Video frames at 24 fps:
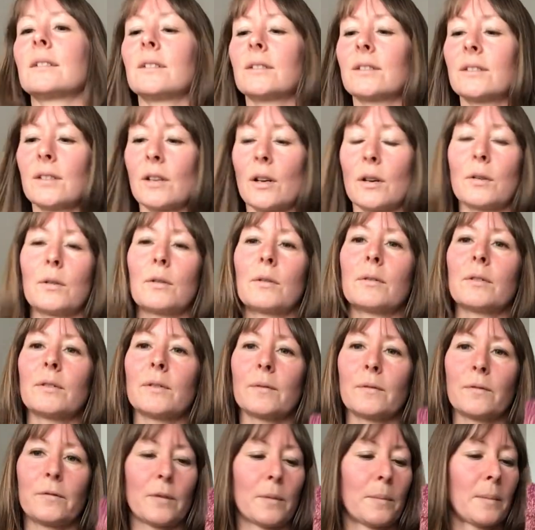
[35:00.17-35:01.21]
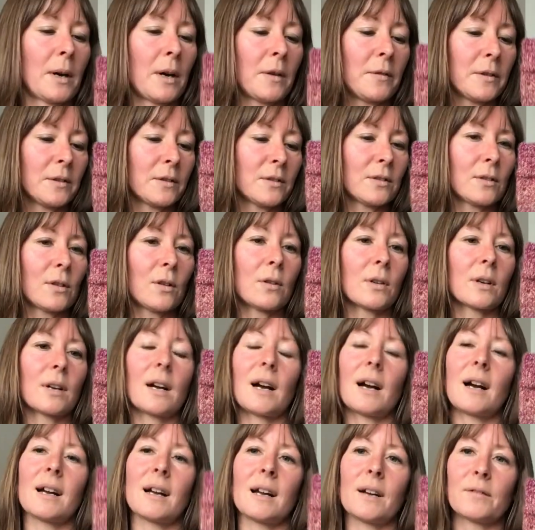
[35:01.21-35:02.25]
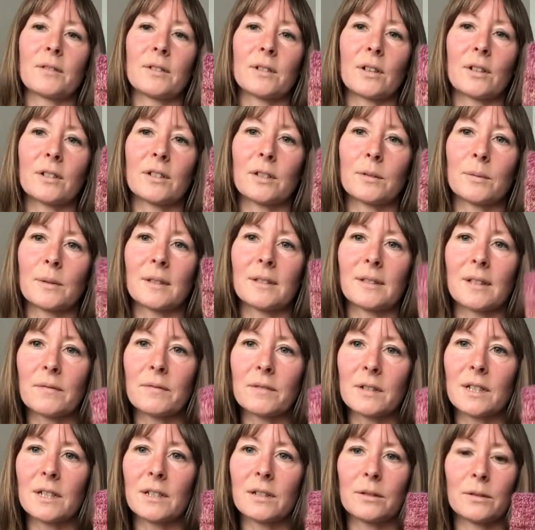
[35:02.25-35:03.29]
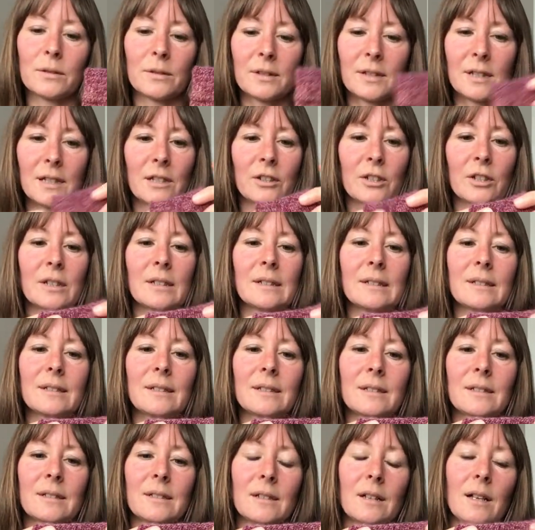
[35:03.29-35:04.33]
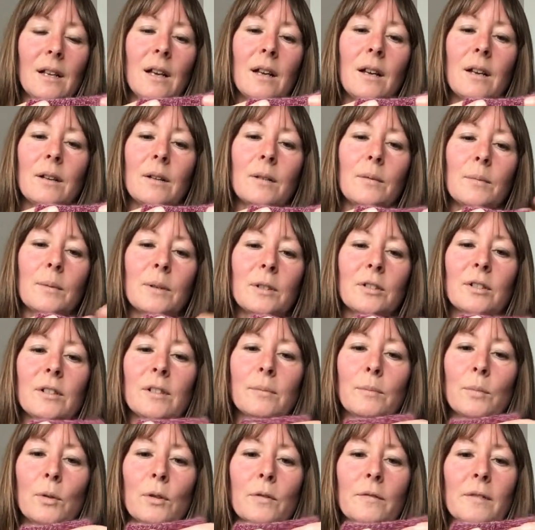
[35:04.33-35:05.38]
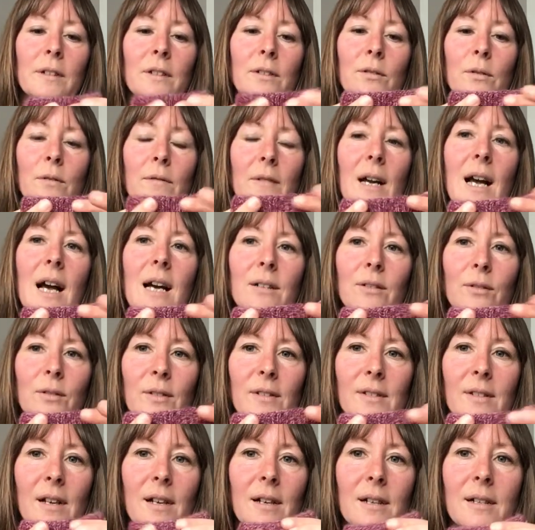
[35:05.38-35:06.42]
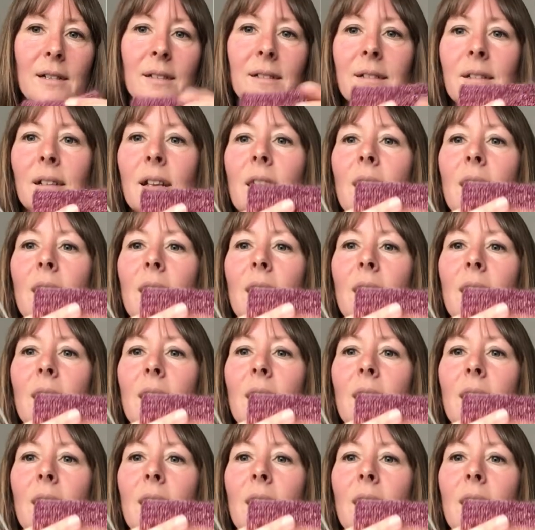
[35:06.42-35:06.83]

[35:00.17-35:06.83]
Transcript: so for Martha's sock, I have started with 72 stitches, which is more of a sort of adult size.